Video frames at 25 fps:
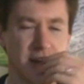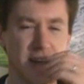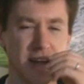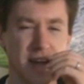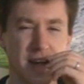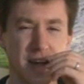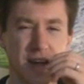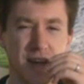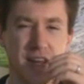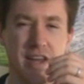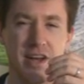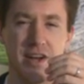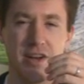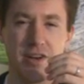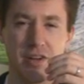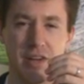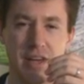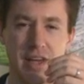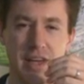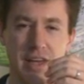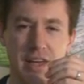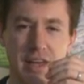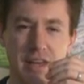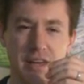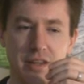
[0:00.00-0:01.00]

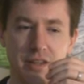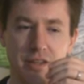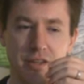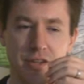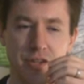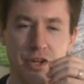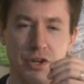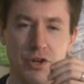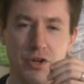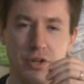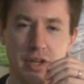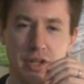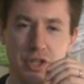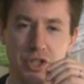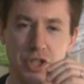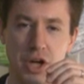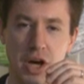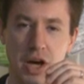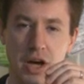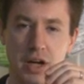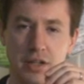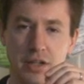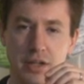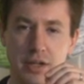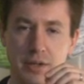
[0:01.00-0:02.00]
nearly
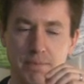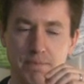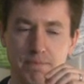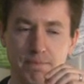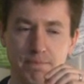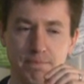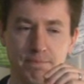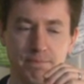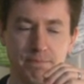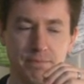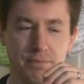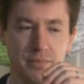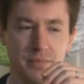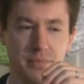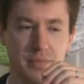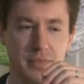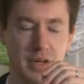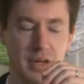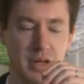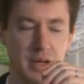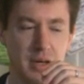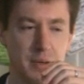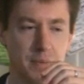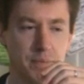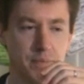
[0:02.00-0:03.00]
chocolate.
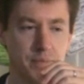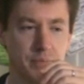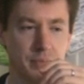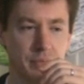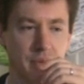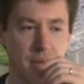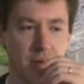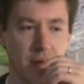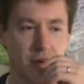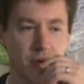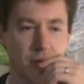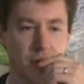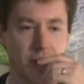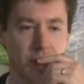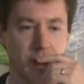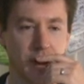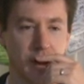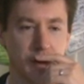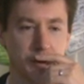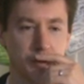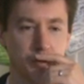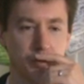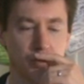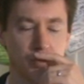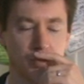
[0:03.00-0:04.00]
How could
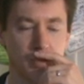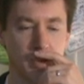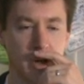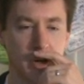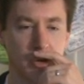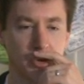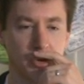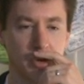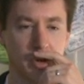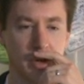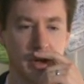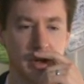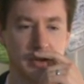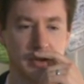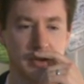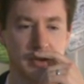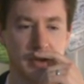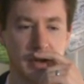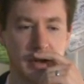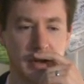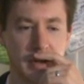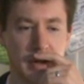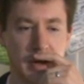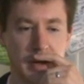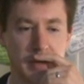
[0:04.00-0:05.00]
I
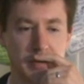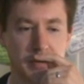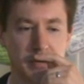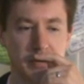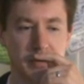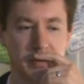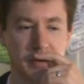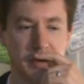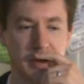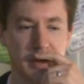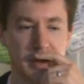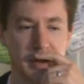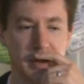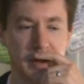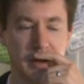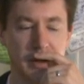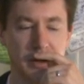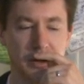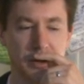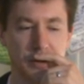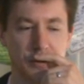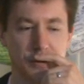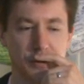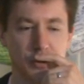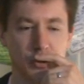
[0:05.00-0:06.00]
say that in a
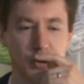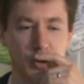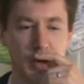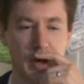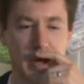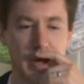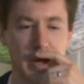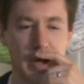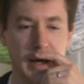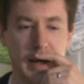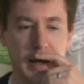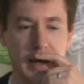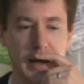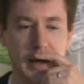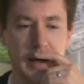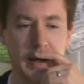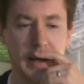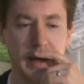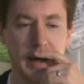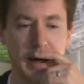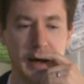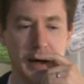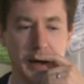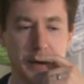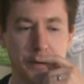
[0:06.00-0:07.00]
different way?
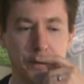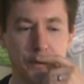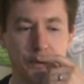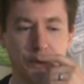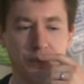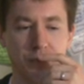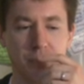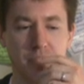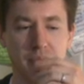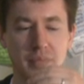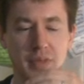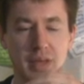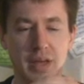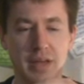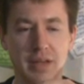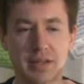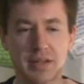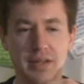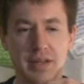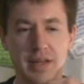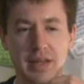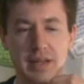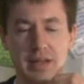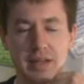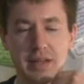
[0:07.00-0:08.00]

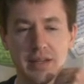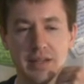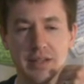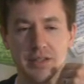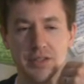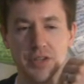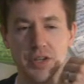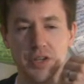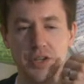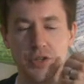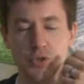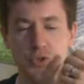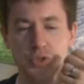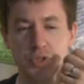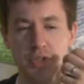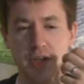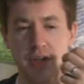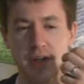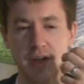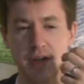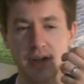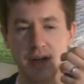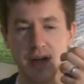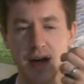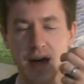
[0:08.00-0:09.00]
It continues to
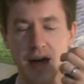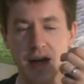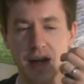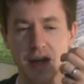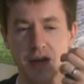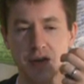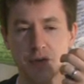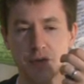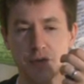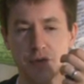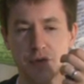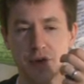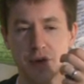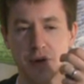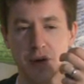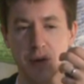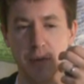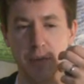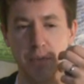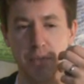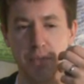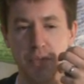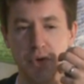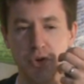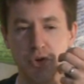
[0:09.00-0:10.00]
get a kind of
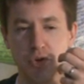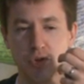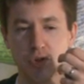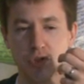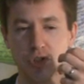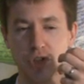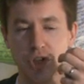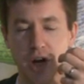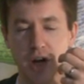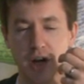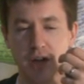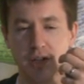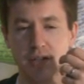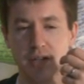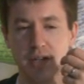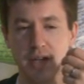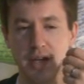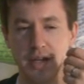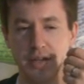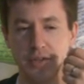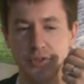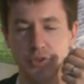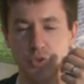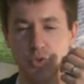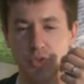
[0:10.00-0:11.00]
milk
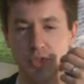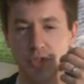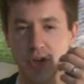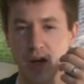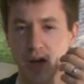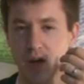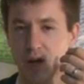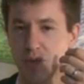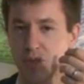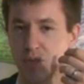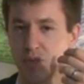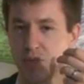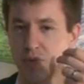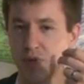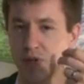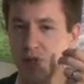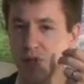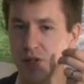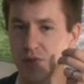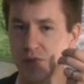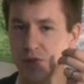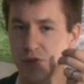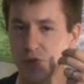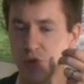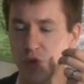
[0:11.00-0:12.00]
chocolatey, so it's got a bit
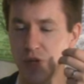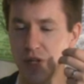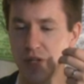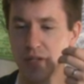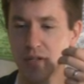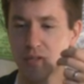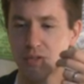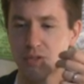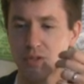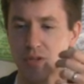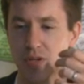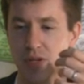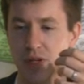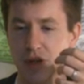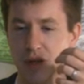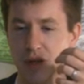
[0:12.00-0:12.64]
of sweetness.